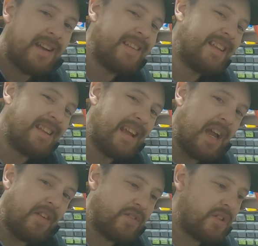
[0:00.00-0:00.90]
and then
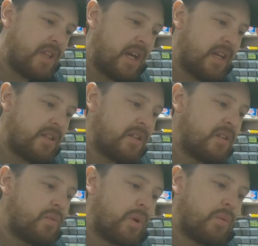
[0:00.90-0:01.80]
after that,
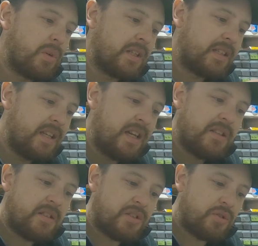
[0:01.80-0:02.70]
we will
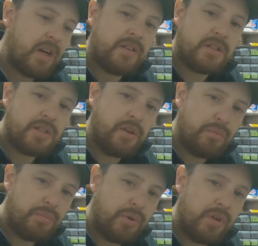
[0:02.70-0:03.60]
again try the
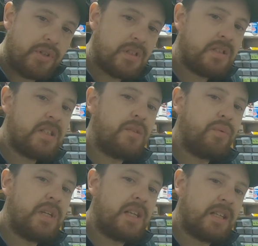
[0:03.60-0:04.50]
slope board to see
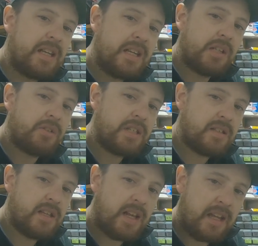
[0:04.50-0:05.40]
if we can
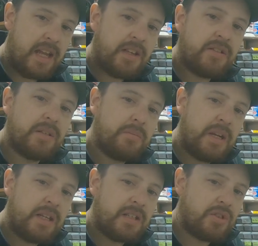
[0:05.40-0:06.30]
increase that angle and
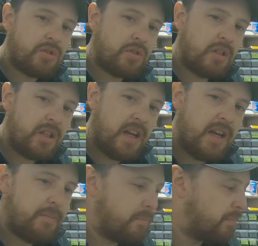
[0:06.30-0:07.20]
make it
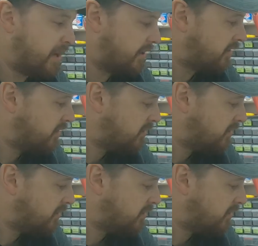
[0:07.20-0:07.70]
climb better.